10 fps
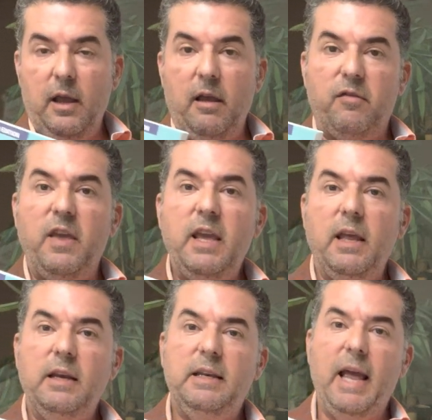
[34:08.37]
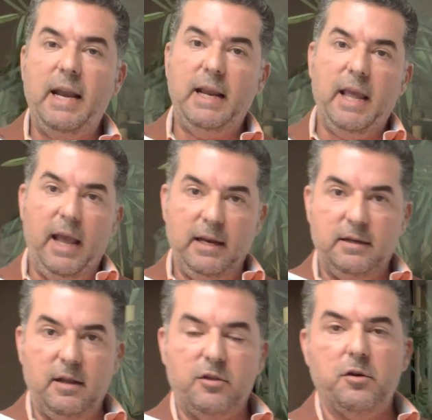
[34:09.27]
if he can
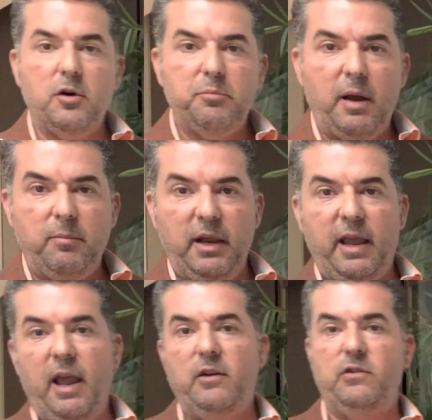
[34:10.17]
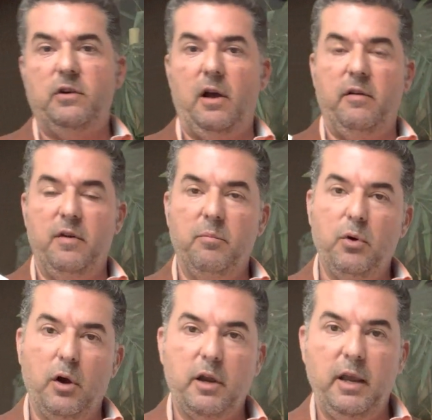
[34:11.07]
dedicate the third publication of a
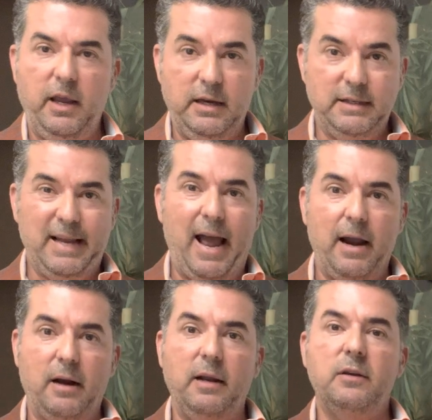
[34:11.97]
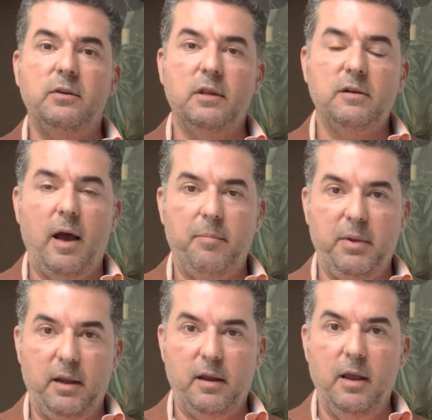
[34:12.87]
book entirely to the
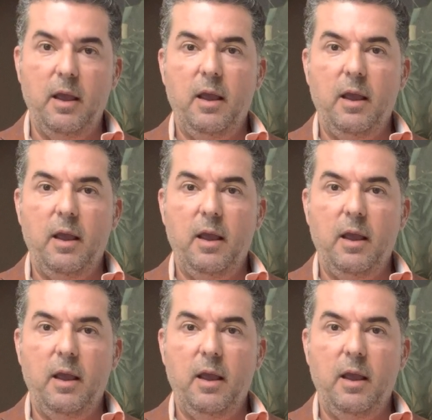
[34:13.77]
topic